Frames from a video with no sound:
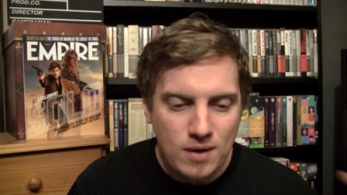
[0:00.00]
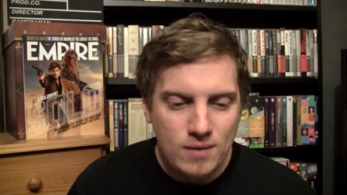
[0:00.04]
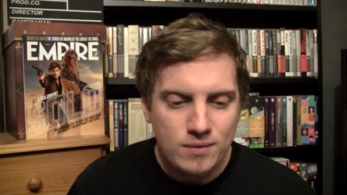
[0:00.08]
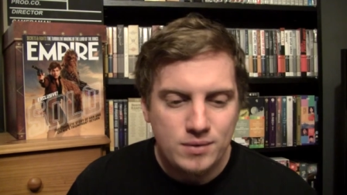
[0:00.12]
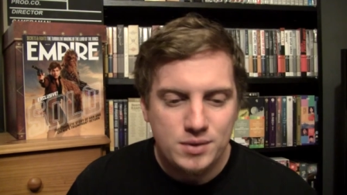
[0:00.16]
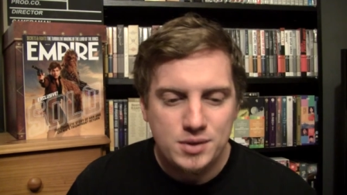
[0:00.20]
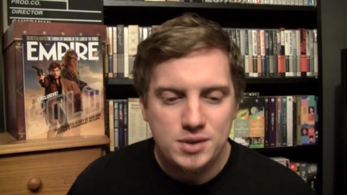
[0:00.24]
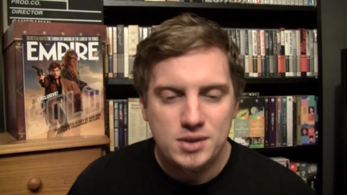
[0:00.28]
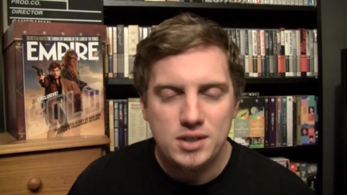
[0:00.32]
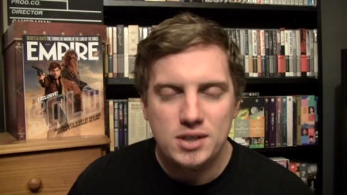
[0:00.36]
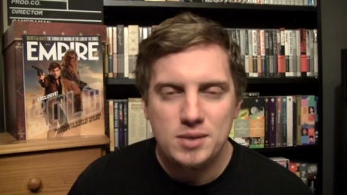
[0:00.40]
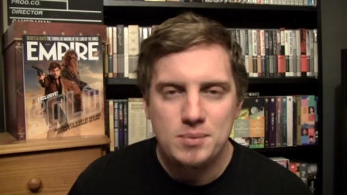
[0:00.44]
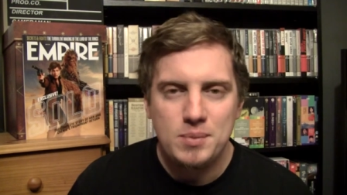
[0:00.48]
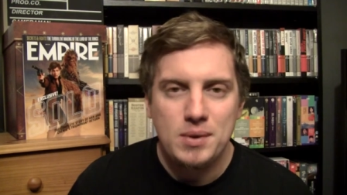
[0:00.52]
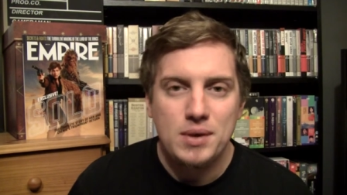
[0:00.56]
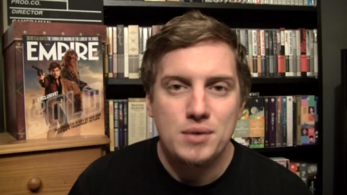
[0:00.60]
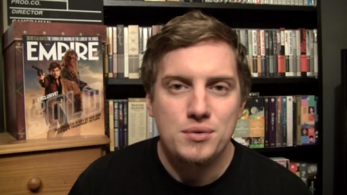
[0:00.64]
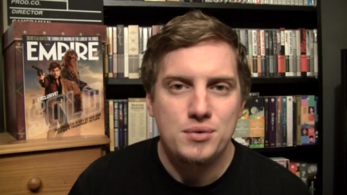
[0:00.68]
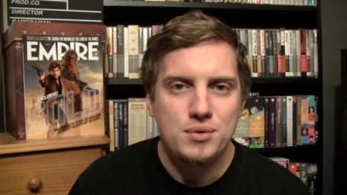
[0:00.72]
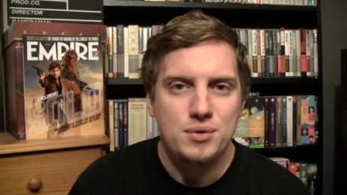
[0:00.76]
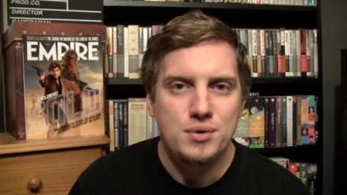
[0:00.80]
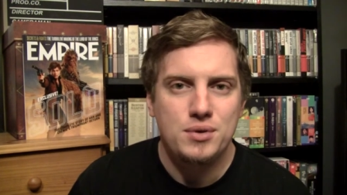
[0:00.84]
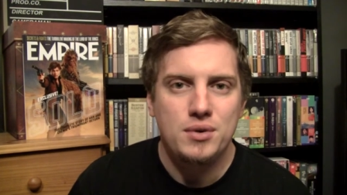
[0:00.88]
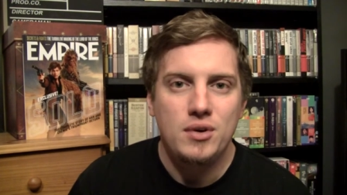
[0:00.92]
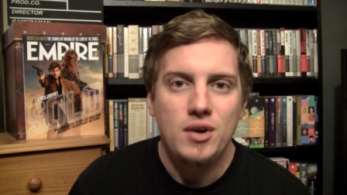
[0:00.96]
Obviously he had
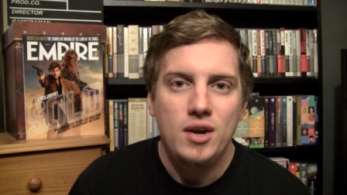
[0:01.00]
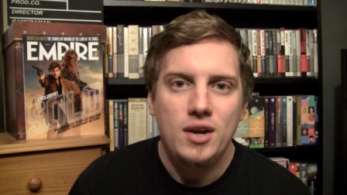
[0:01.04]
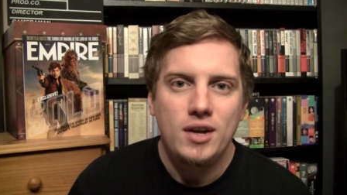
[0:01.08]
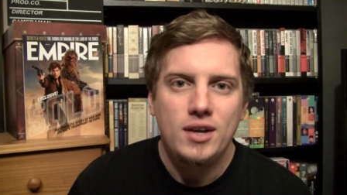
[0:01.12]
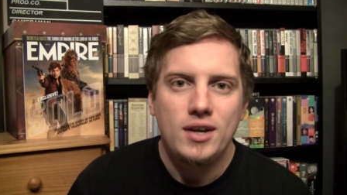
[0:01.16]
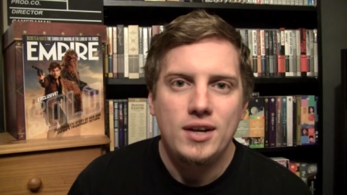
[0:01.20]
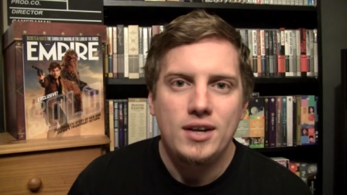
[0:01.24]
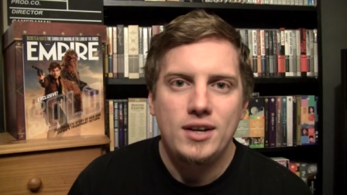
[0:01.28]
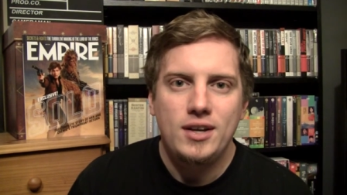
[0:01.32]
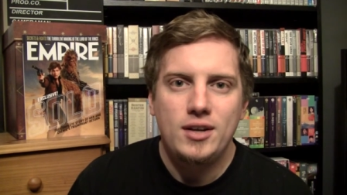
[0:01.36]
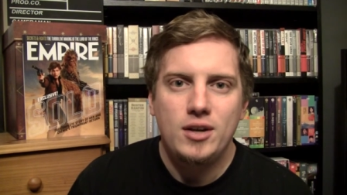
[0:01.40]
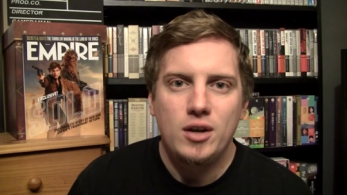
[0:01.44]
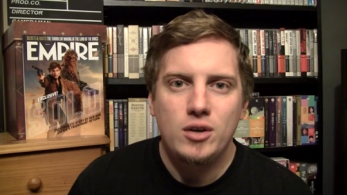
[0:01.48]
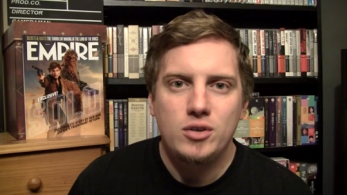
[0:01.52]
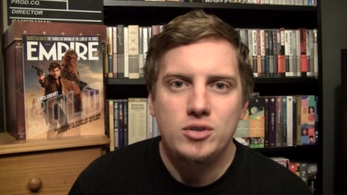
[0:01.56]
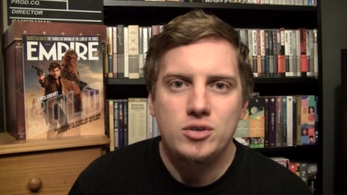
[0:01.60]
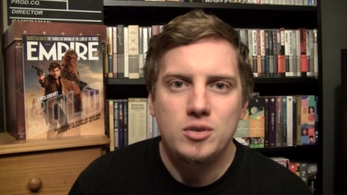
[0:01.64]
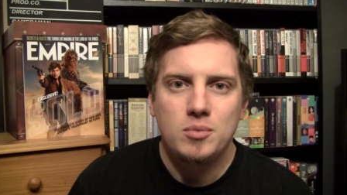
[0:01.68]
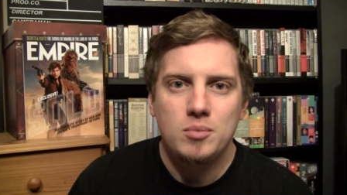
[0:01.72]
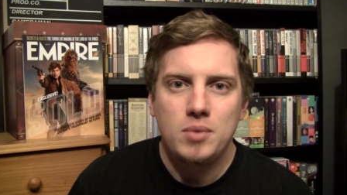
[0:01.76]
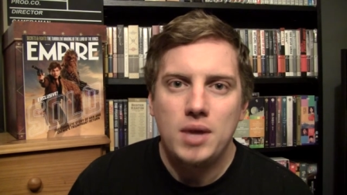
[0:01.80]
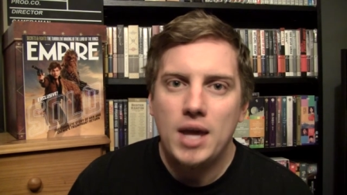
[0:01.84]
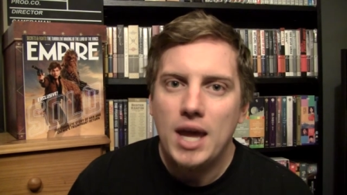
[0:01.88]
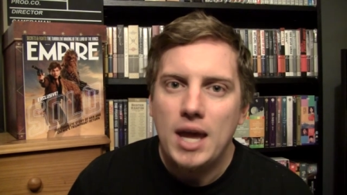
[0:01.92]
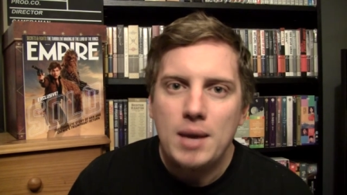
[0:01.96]
been through, you know,
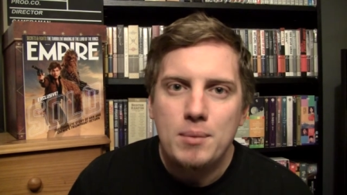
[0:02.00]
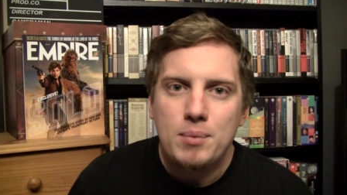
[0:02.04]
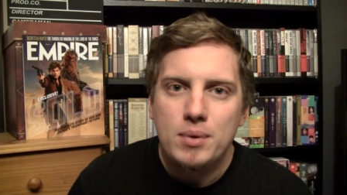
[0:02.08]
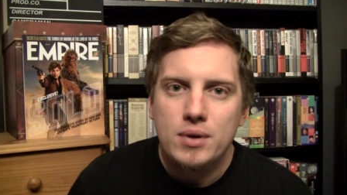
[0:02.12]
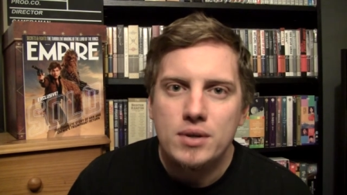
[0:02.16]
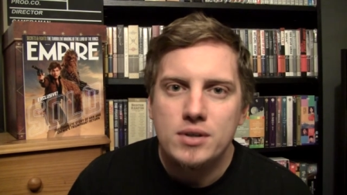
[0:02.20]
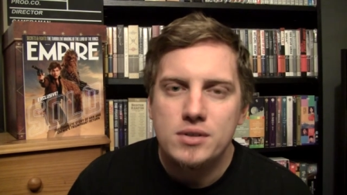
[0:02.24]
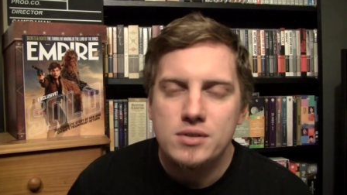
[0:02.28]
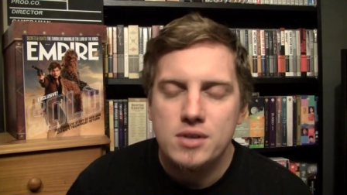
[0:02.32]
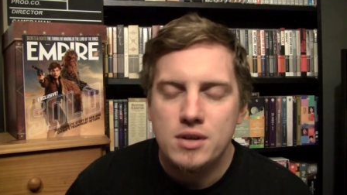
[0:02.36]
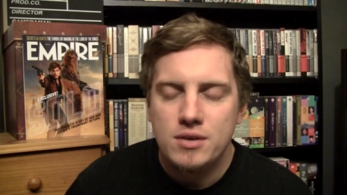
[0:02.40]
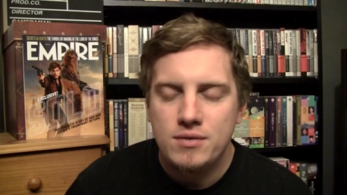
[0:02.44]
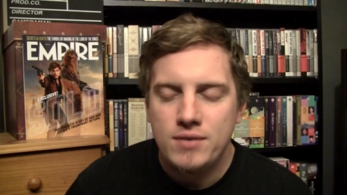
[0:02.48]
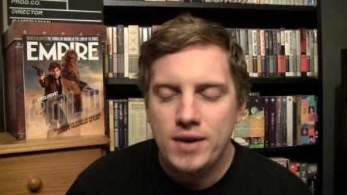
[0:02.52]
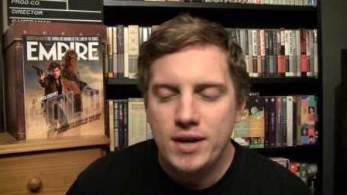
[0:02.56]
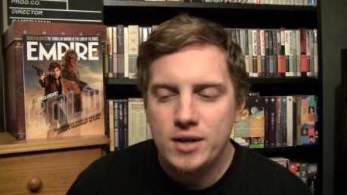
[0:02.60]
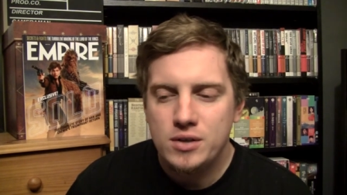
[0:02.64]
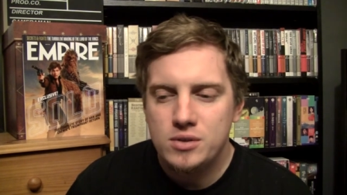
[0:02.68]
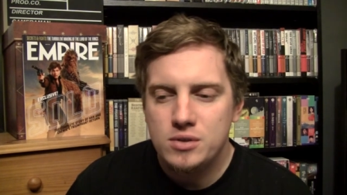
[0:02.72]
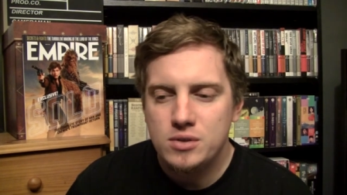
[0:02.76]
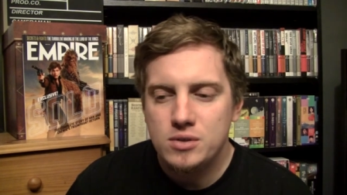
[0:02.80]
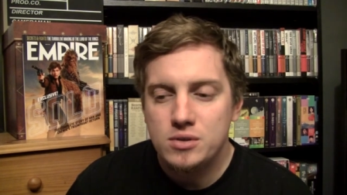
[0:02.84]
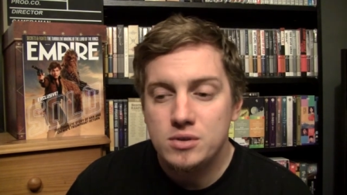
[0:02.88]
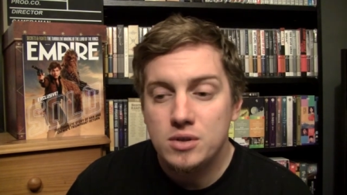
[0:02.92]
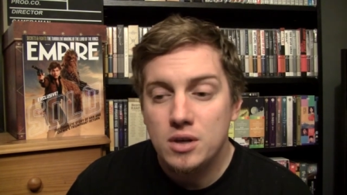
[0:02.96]
some capers and
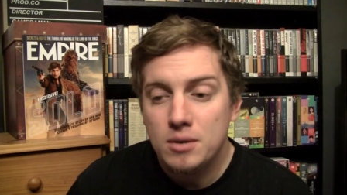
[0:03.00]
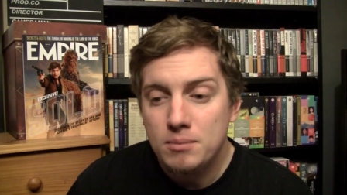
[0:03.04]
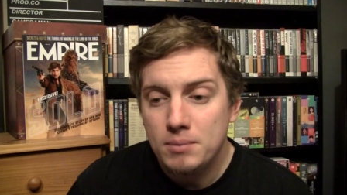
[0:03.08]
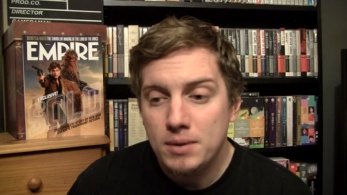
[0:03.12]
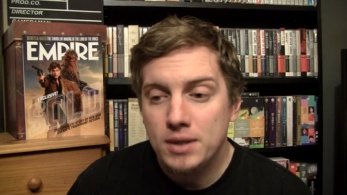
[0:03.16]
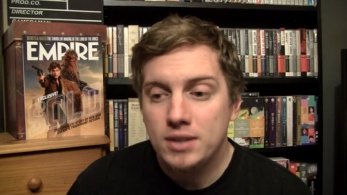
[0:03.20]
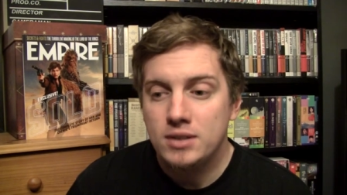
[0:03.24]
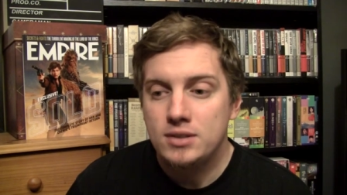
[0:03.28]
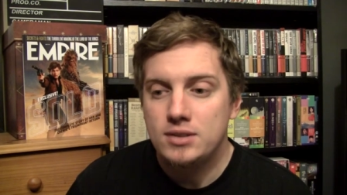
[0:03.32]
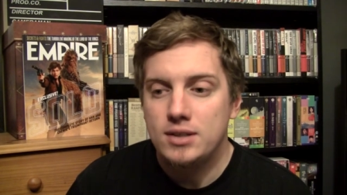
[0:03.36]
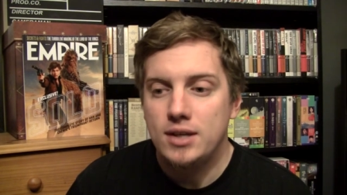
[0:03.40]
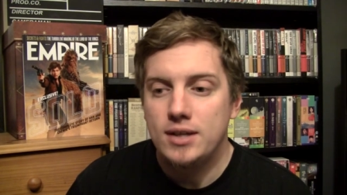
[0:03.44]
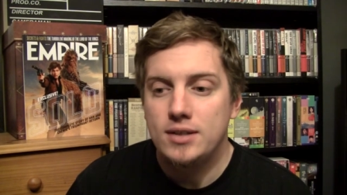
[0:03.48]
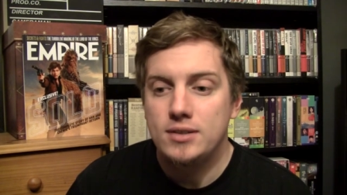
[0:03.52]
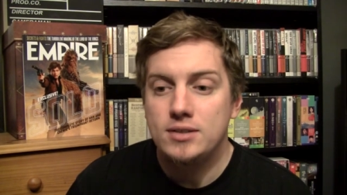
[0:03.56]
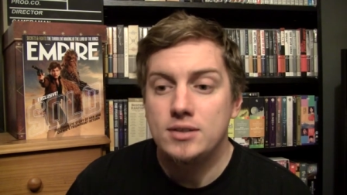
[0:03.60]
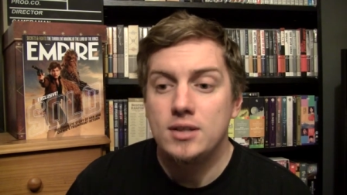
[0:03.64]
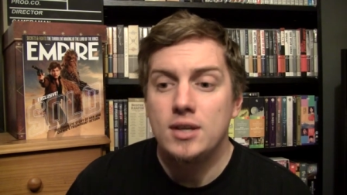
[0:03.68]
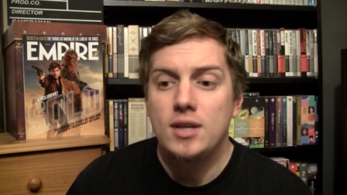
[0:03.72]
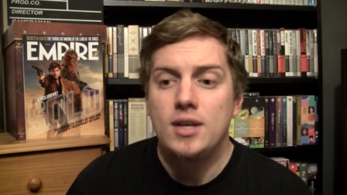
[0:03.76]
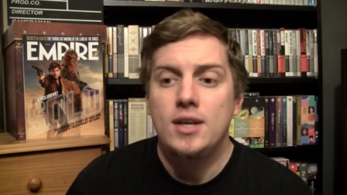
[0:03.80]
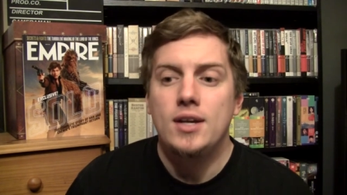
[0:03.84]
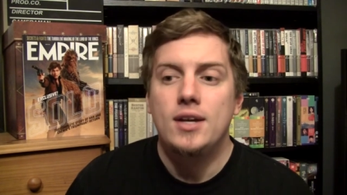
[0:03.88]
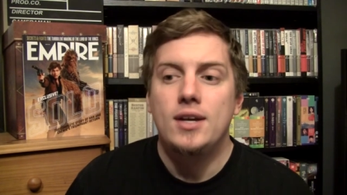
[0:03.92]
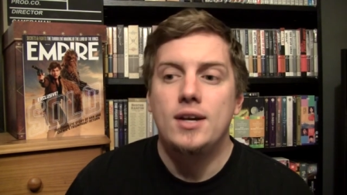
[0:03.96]
adventures, so it makes sense.